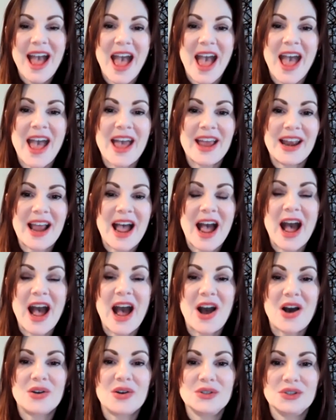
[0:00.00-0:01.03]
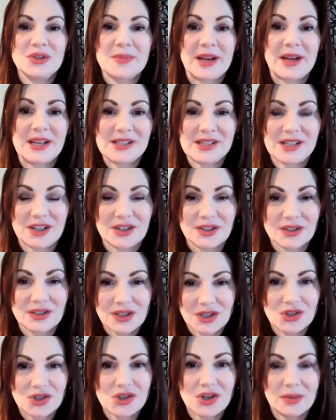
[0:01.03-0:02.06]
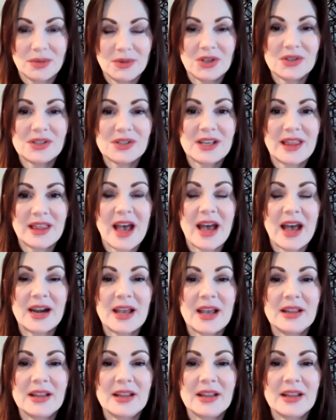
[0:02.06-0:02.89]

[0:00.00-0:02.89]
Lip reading: And how do my skills contribute to that?